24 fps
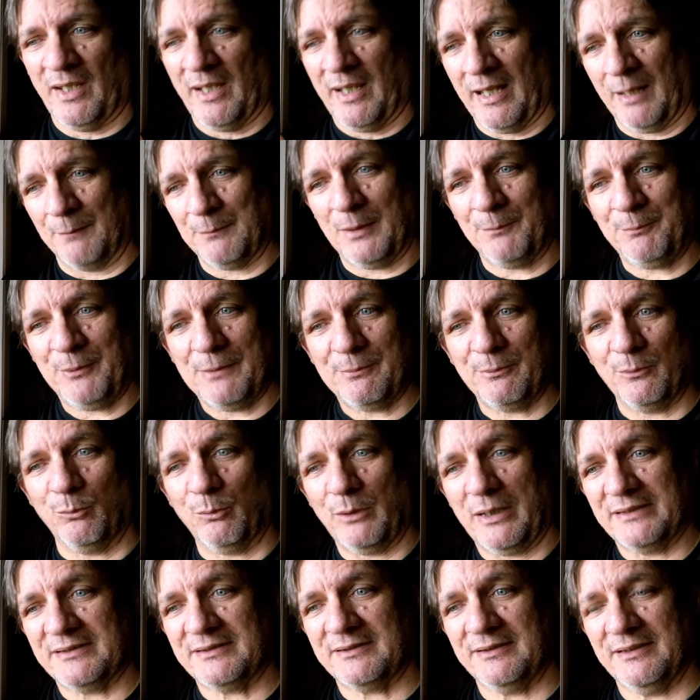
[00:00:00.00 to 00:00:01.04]
How many people
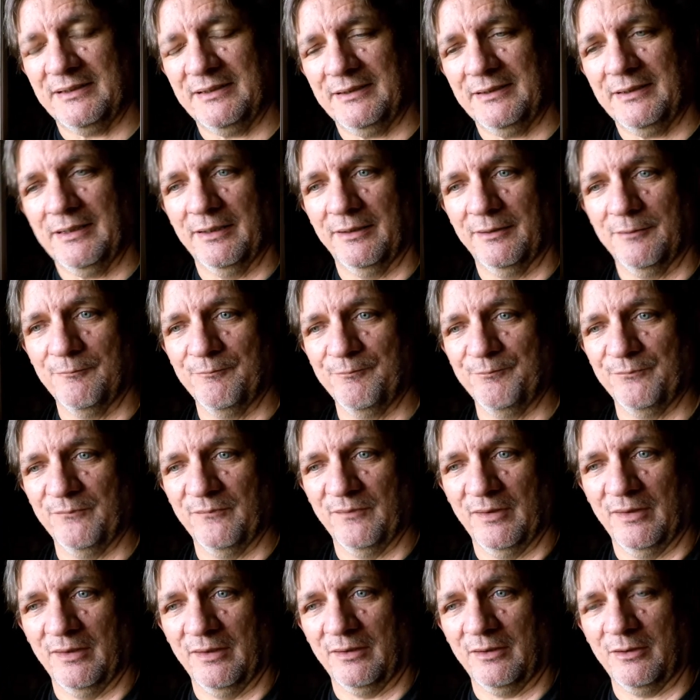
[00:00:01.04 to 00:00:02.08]
watch the
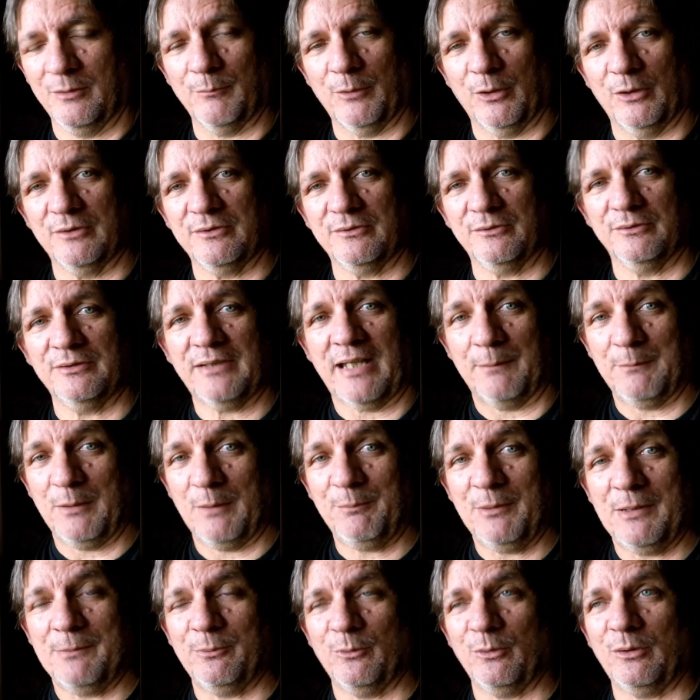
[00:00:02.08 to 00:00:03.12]
commercials? How many
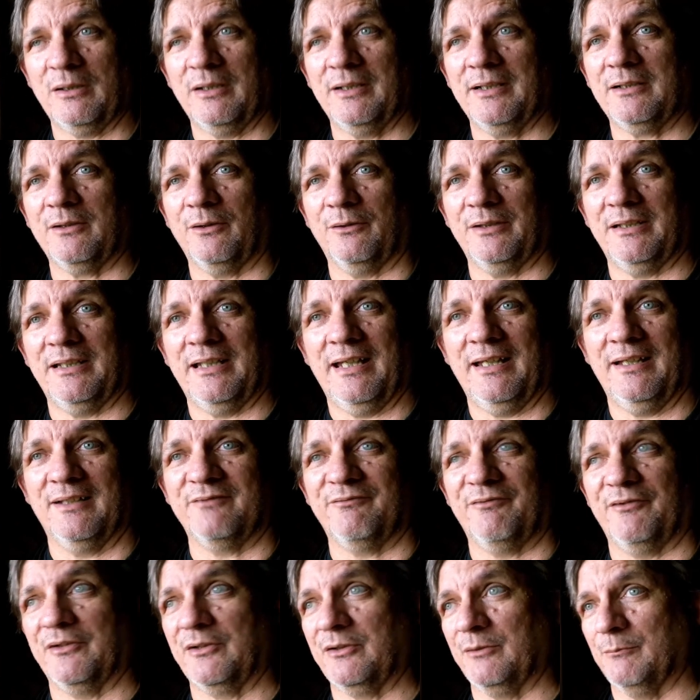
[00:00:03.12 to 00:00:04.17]
people click on the ads
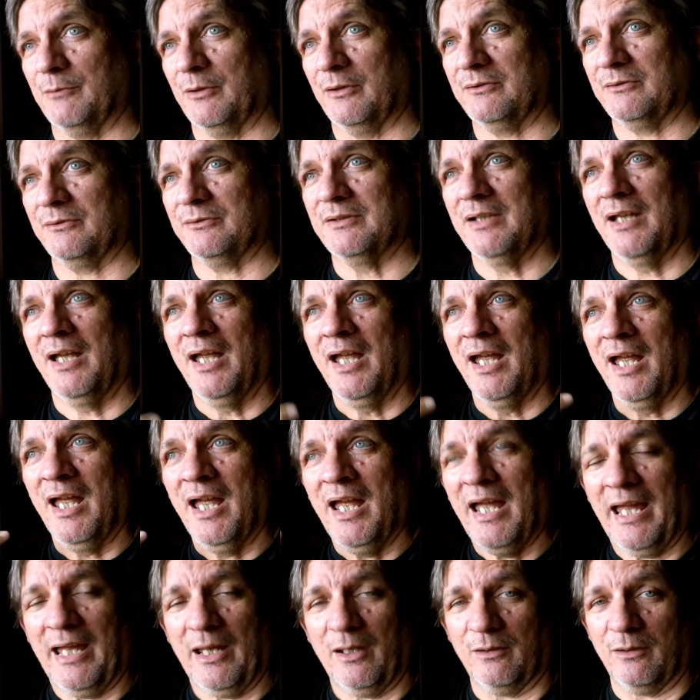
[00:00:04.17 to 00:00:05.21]
for the commercials?
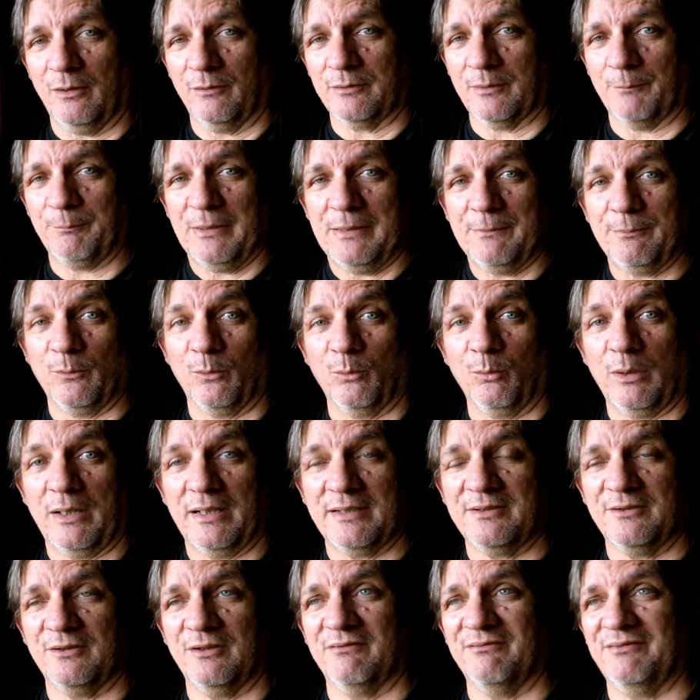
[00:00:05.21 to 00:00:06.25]
How long do people
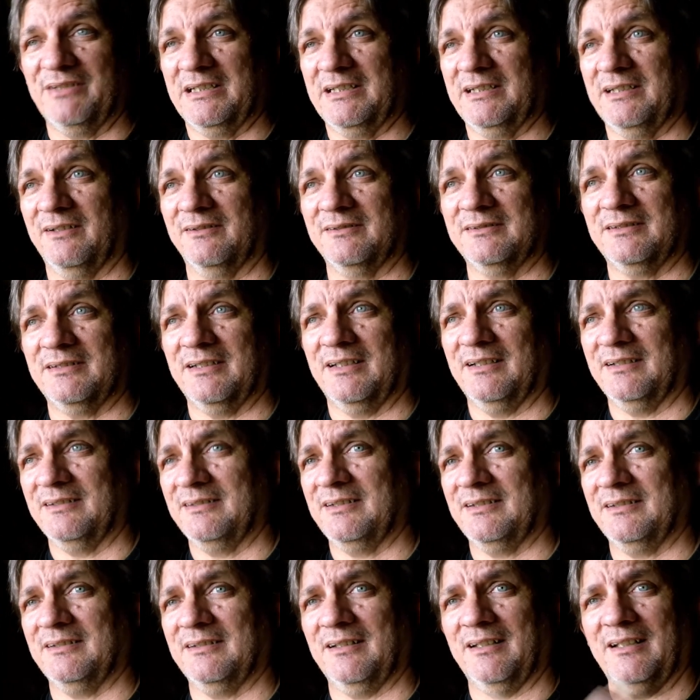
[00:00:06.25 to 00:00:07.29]
watch your videos?
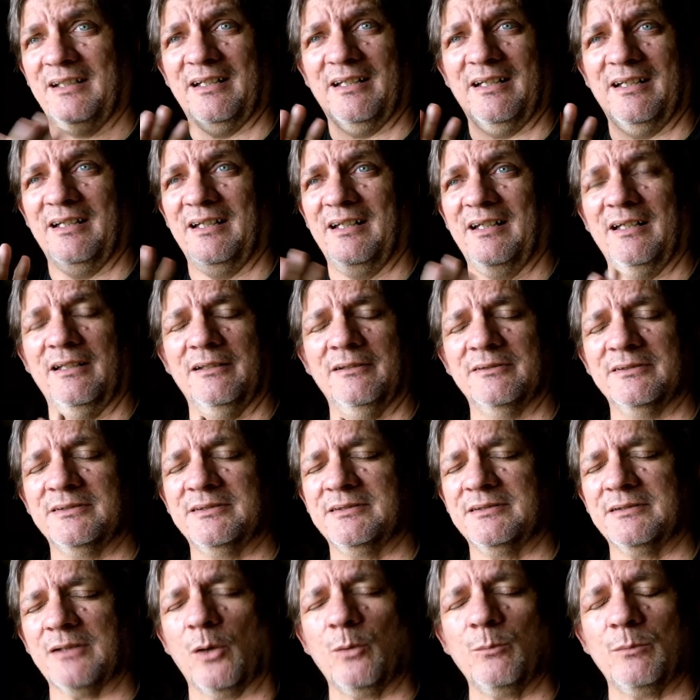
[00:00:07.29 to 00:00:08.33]
There's
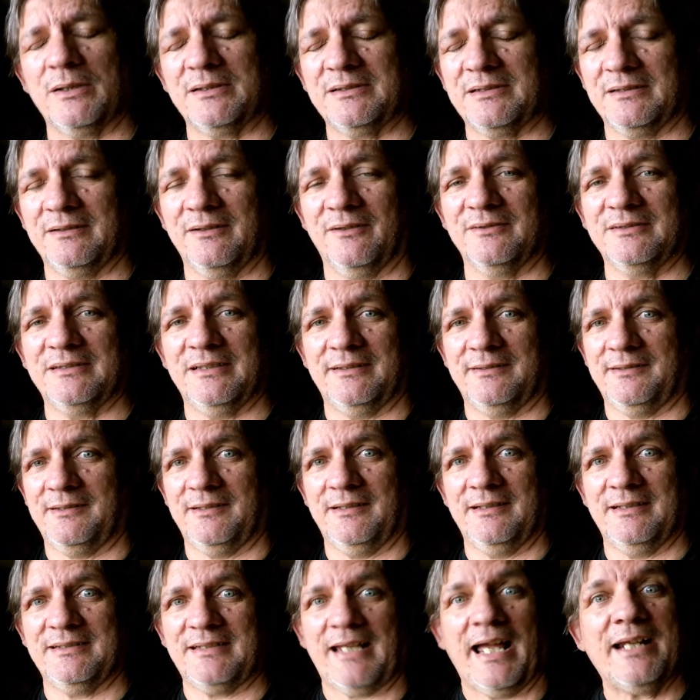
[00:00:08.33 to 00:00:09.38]
so much that goes into
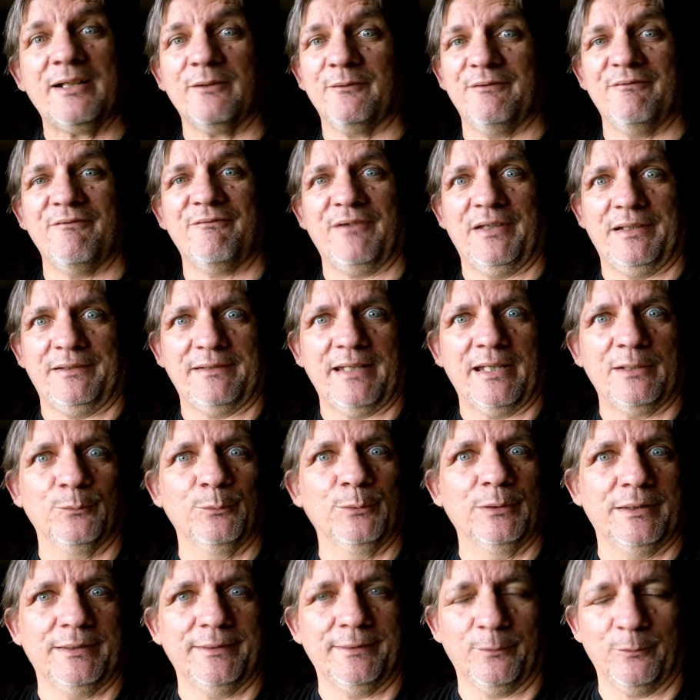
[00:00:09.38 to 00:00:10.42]
this, I don't even think they
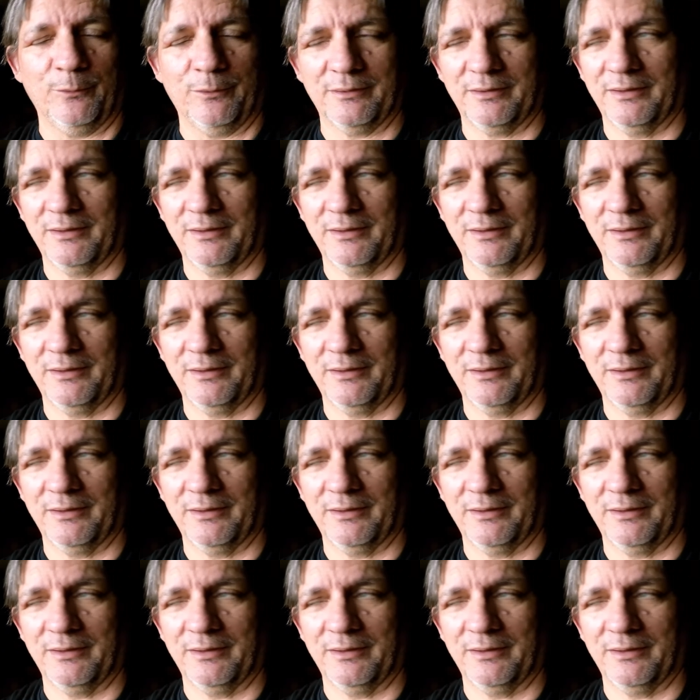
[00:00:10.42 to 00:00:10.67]
really know it.